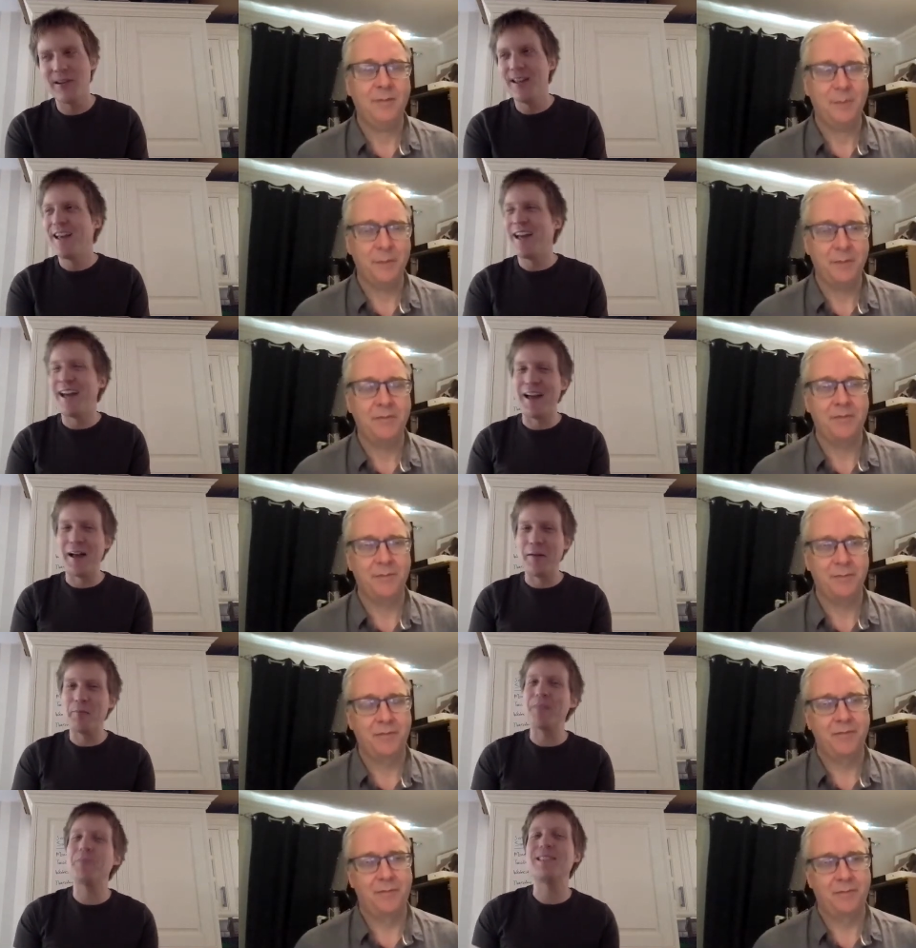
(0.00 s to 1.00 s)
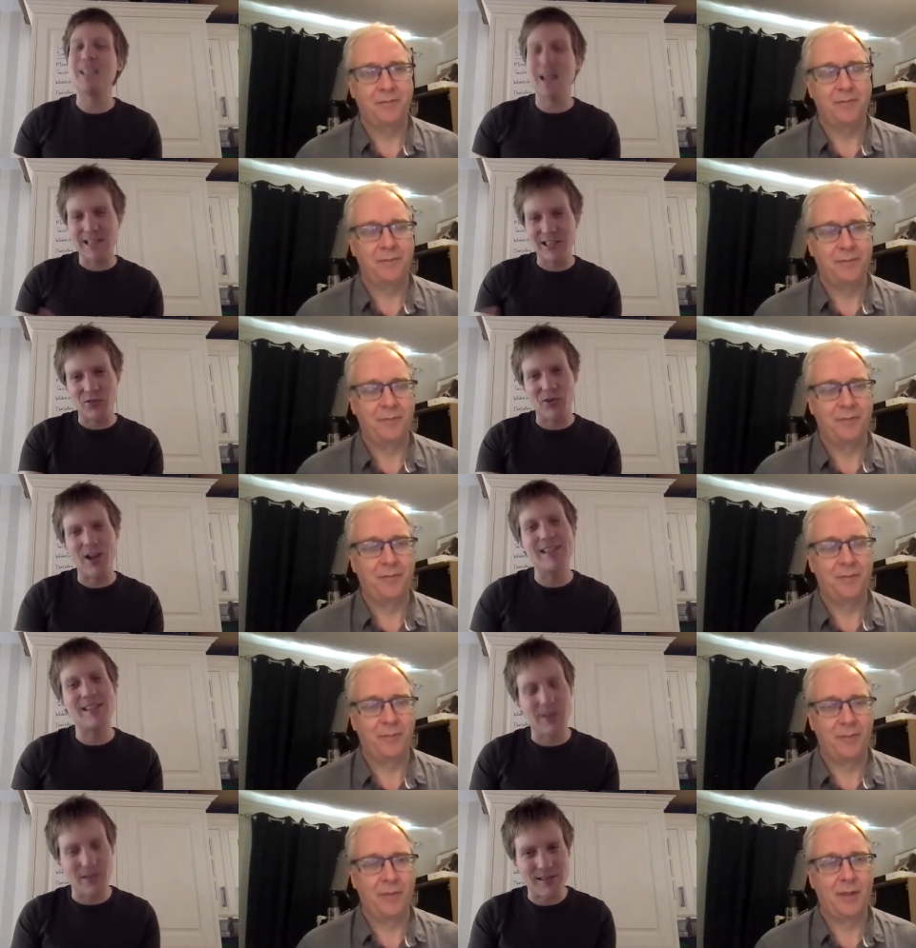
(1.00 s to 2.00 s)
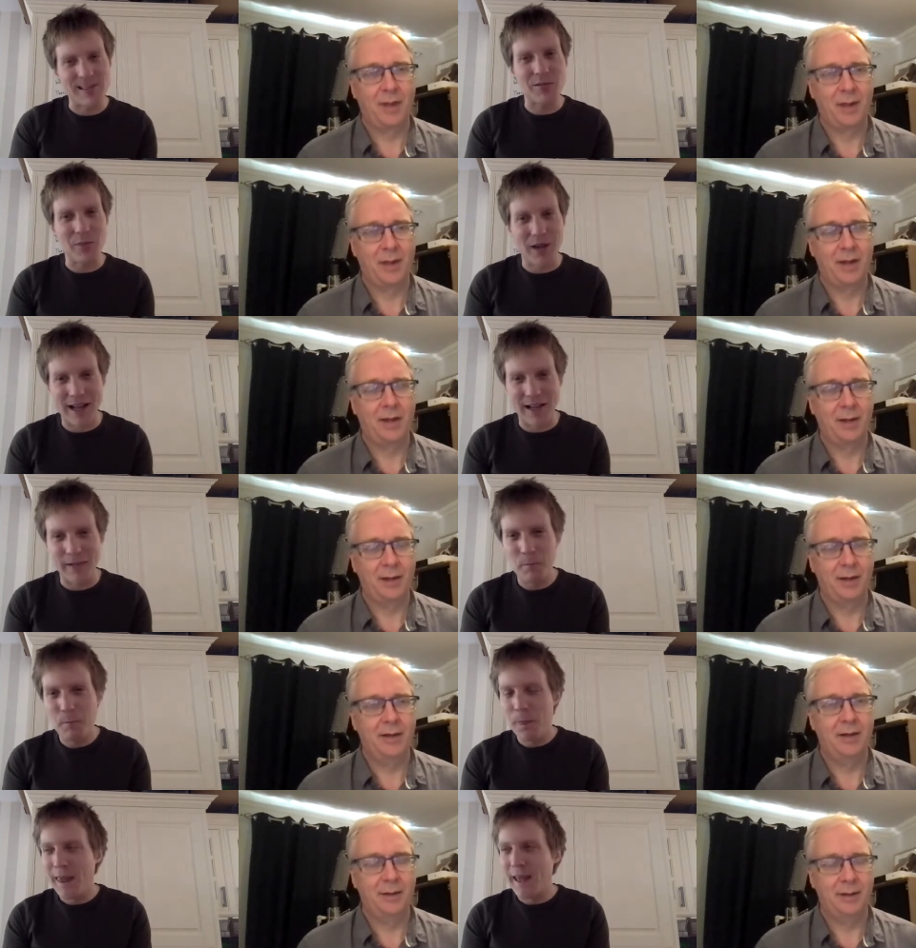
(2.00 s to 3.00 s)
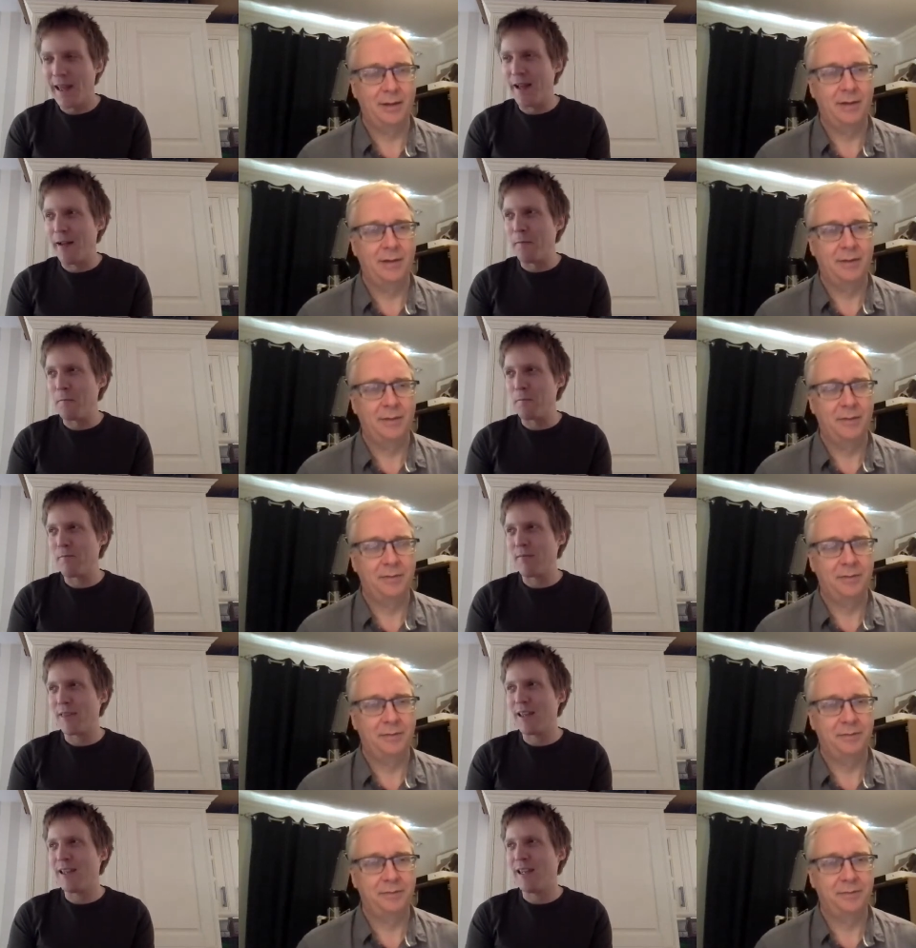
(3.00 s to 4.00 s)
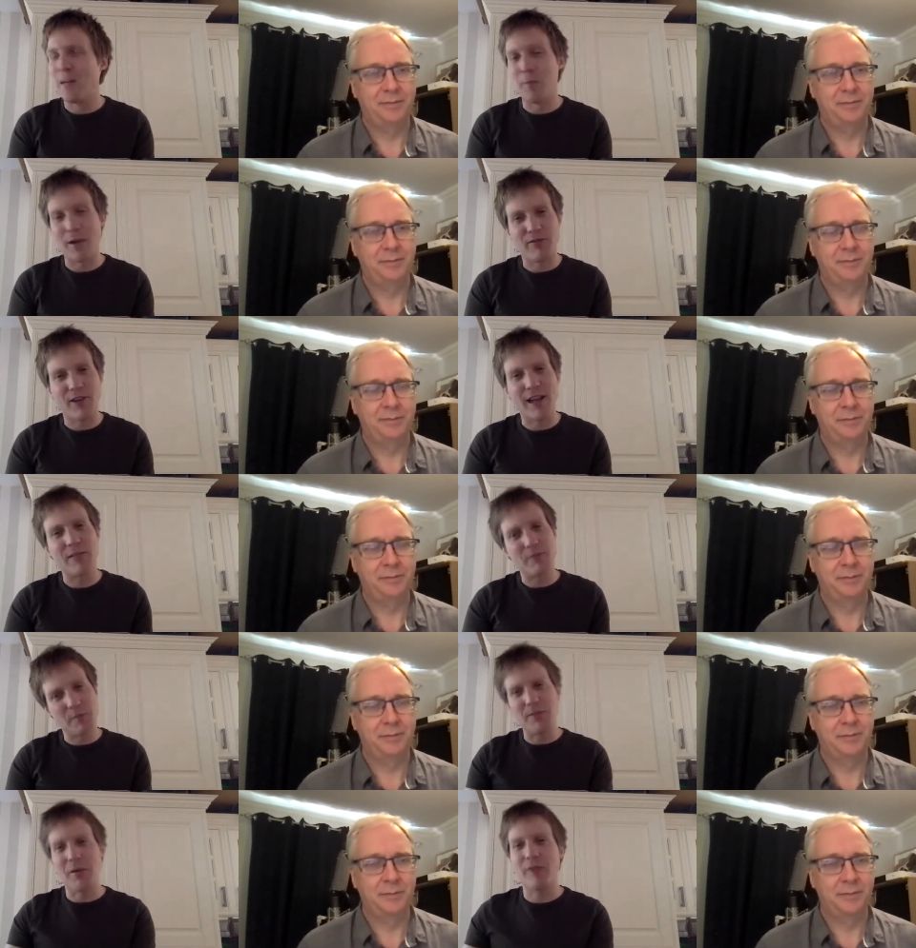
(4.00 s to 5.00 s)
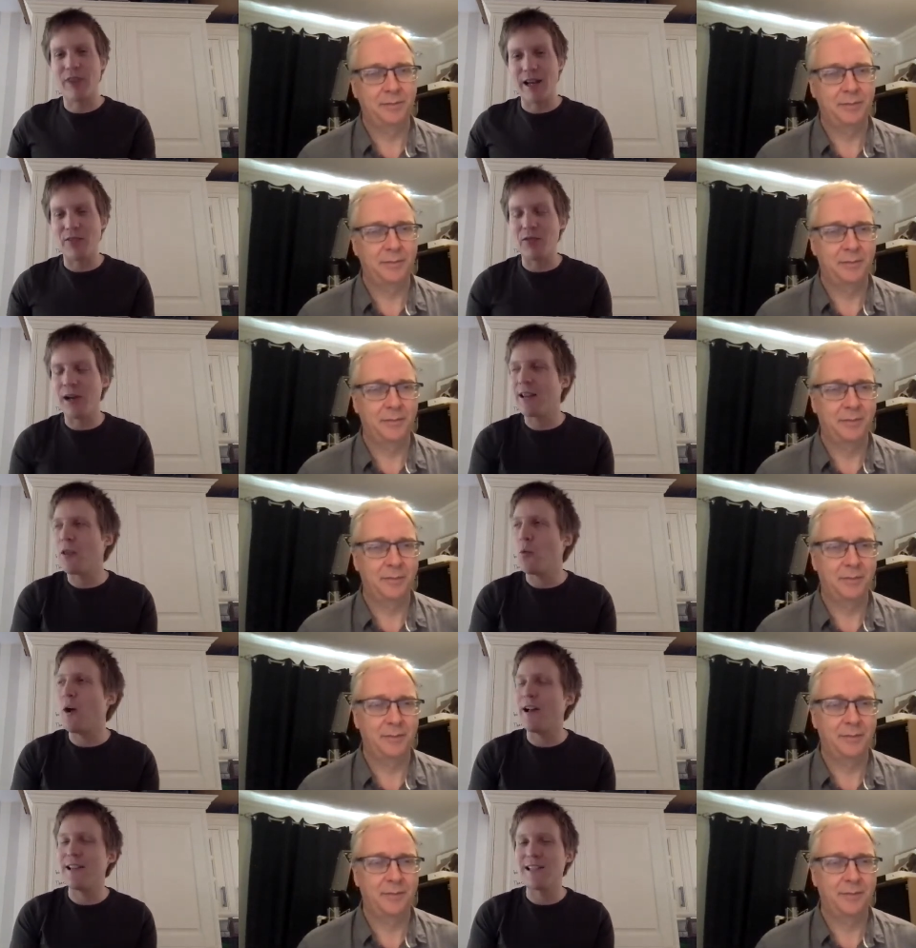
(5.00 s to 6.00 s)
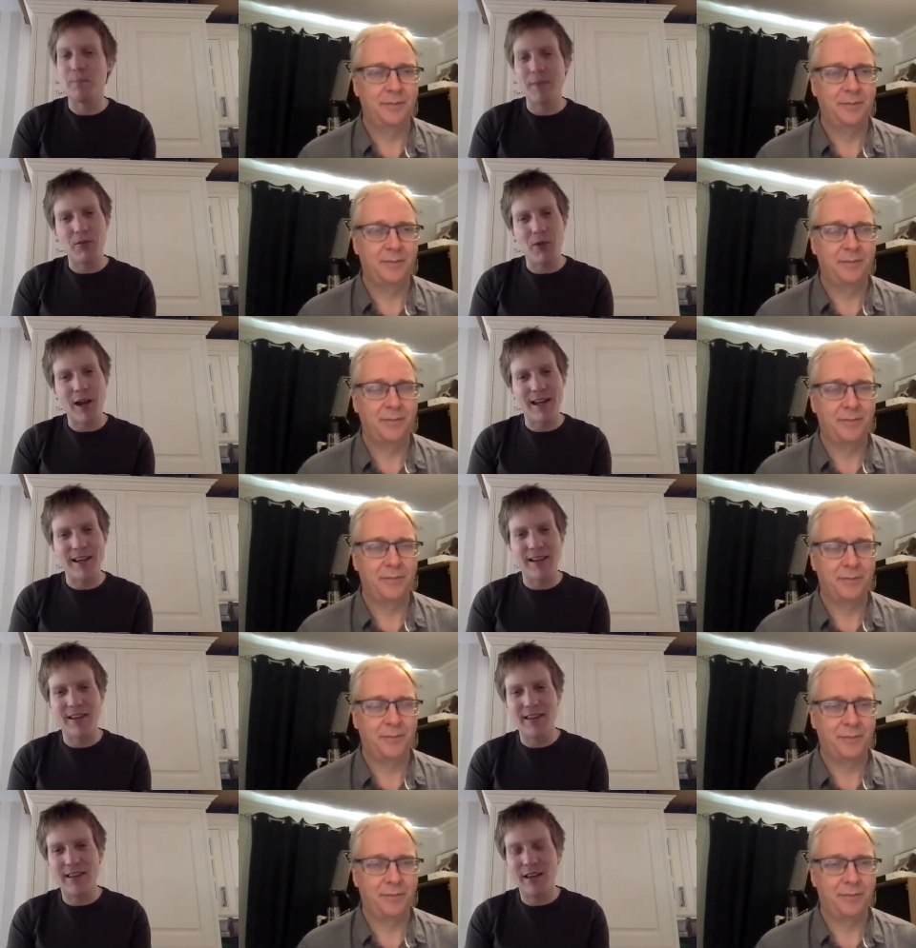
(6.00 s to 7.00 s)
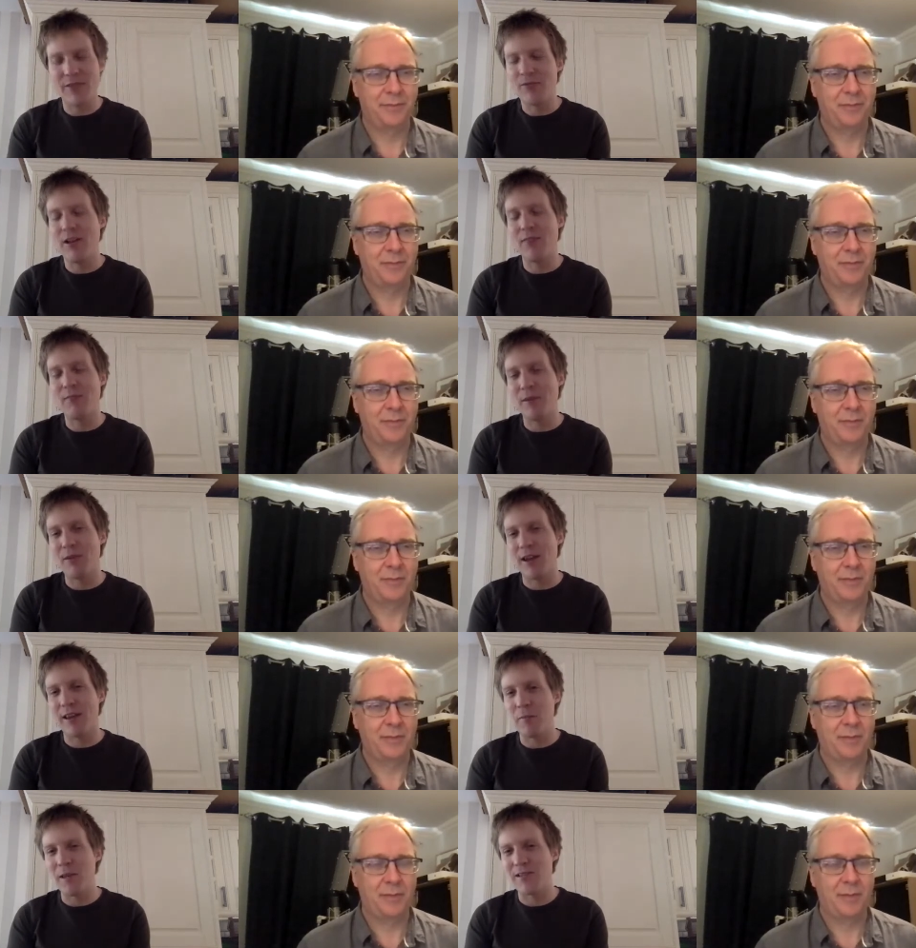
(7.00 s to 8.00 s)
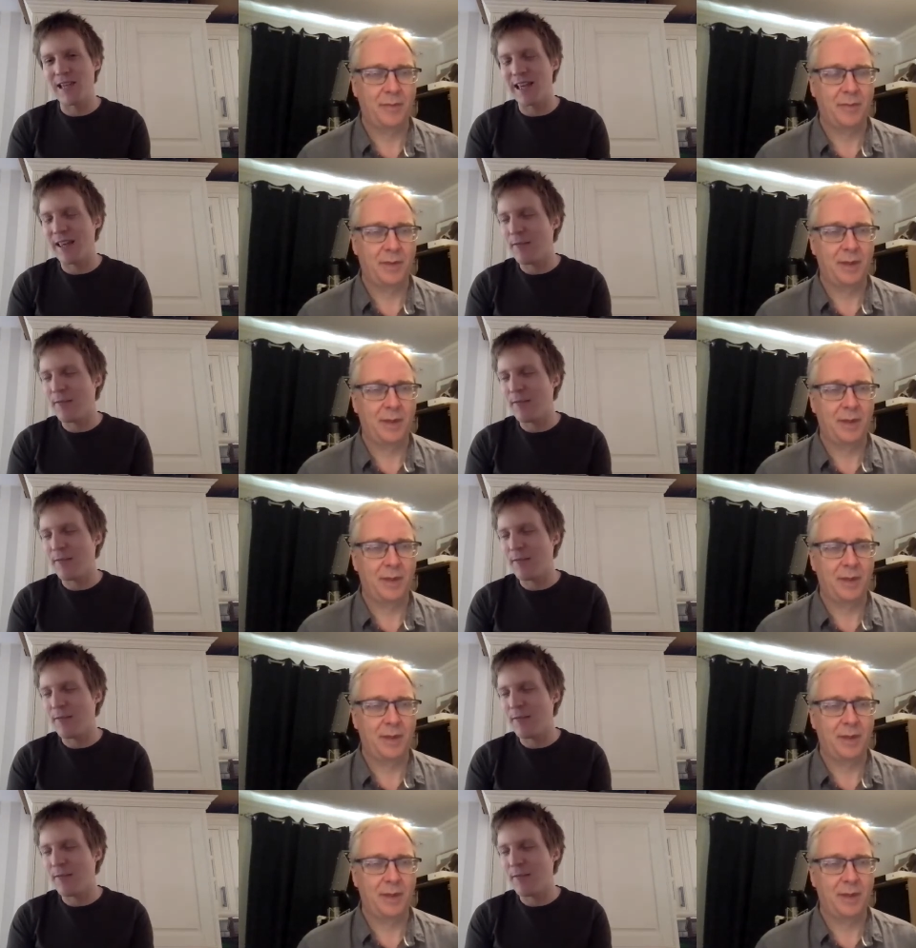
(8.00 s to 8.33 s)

Speaker 1: Um, but we started to write songs as well um, you know, my friend, it was mostly my friend writing the words and me writing, uh, me writing the music.